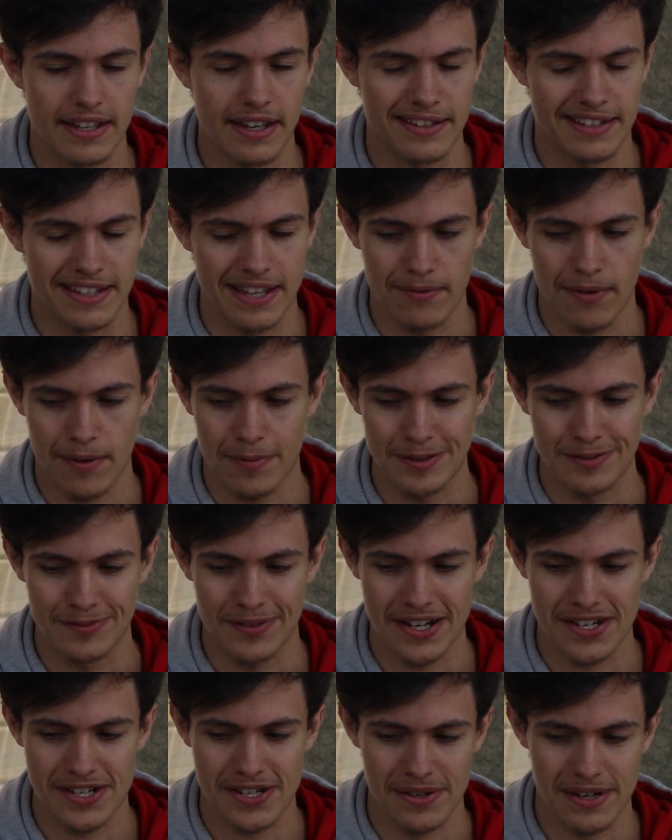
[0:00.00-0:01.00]
give up
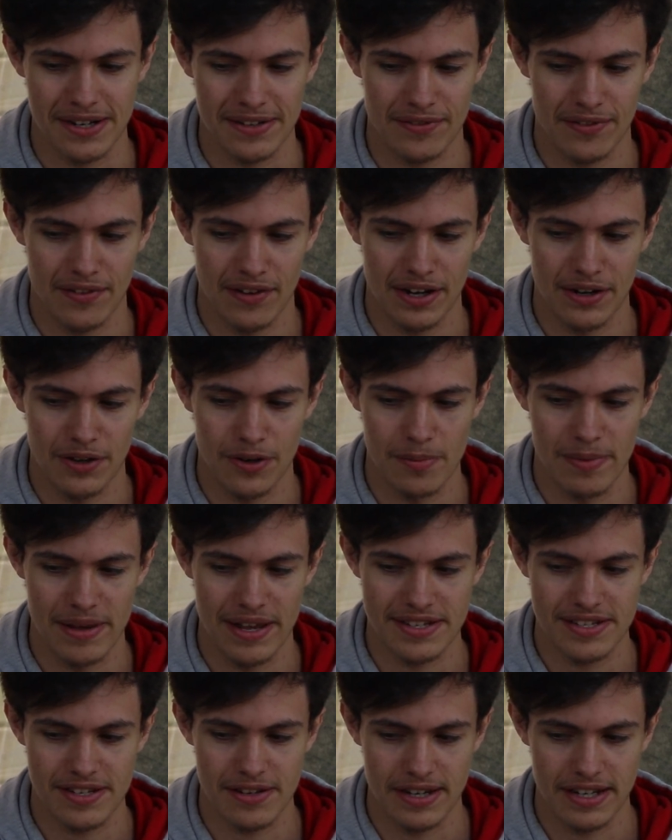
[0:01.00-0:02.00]
adventuring for a little
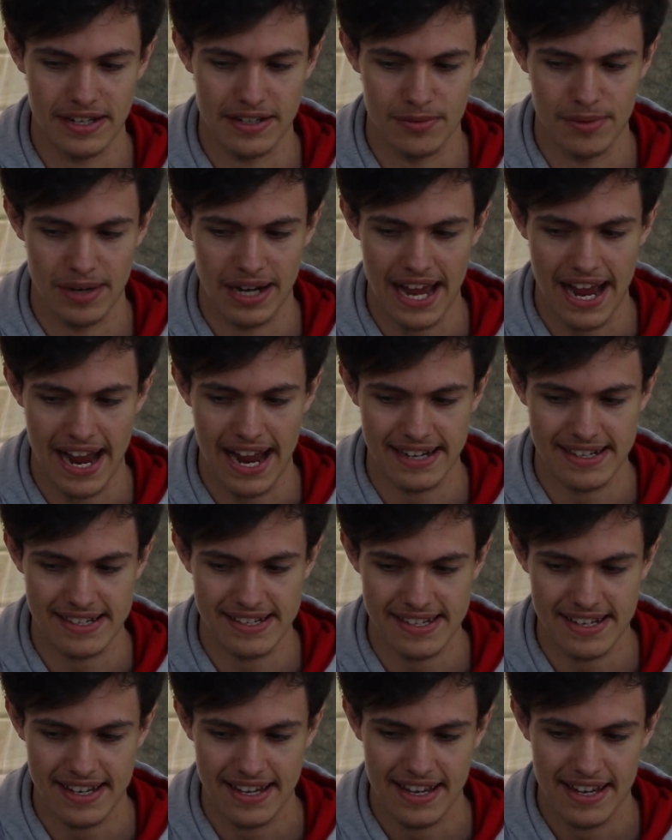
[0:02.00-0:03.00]
bit so he could
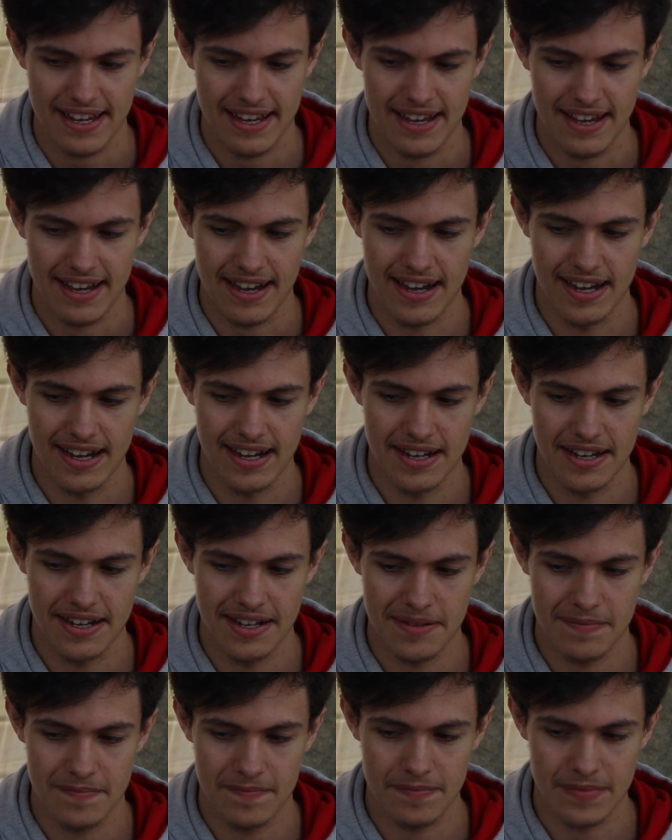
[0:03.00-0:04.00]
relax,
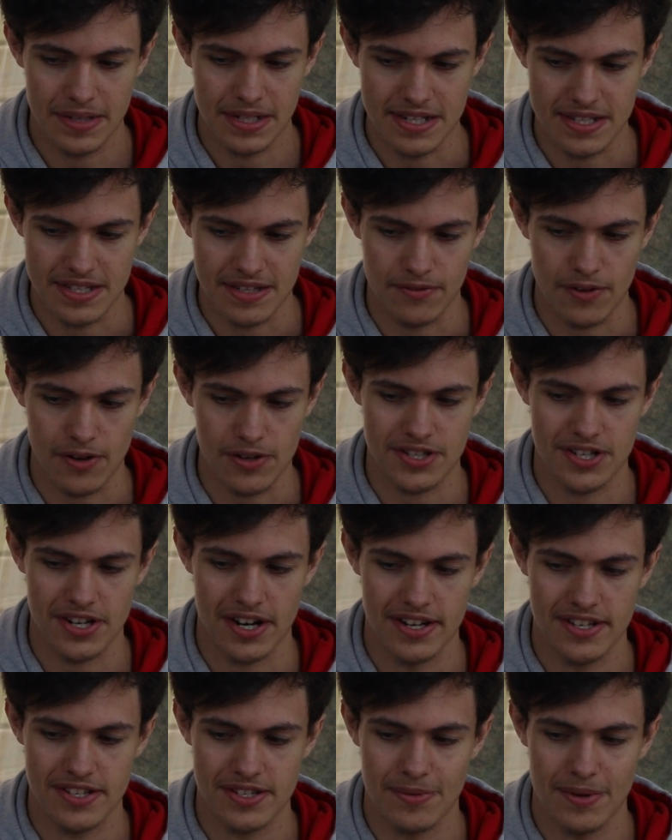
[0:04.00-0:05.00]
because the Frost
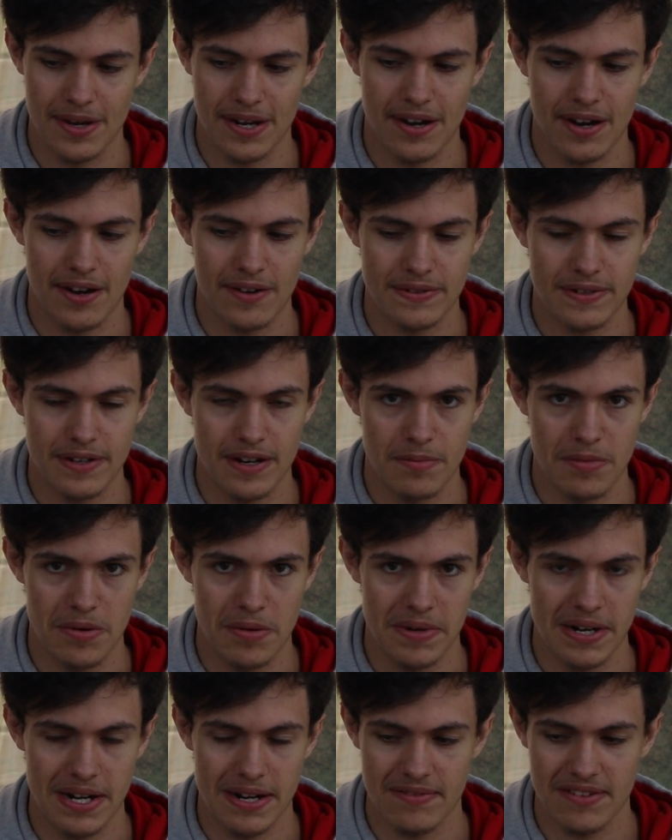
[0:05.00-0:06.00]
Giants weren't after him or
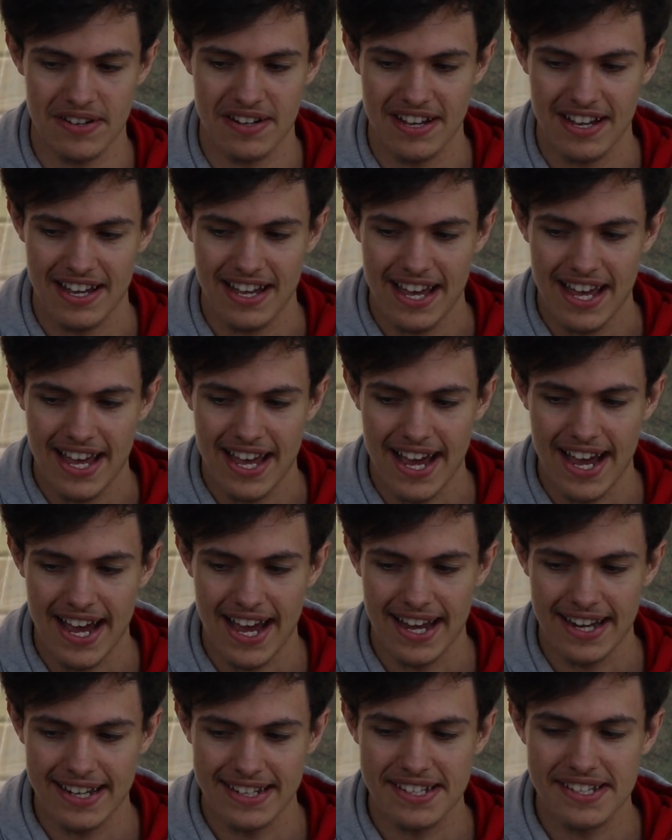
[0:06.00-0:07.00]
whatever.
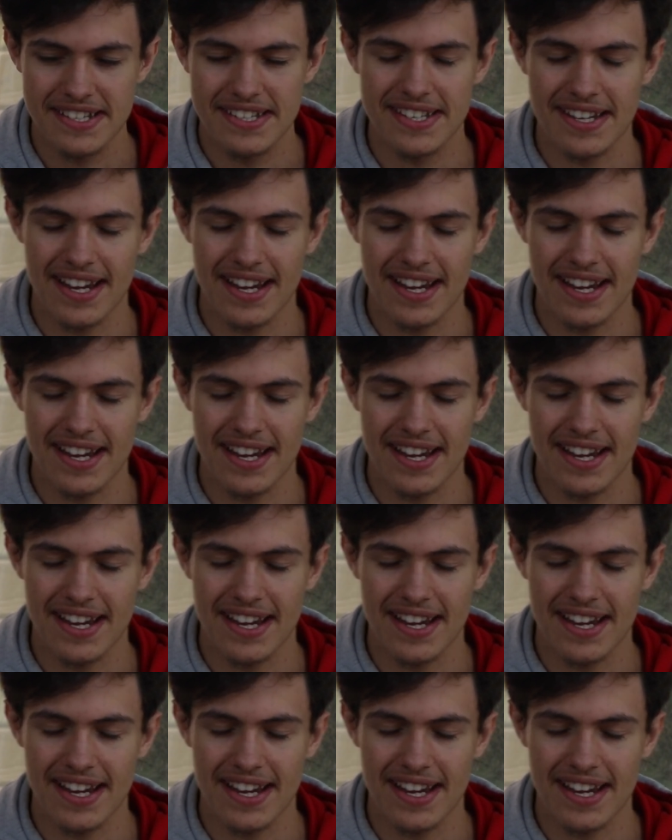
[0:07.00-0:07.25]
And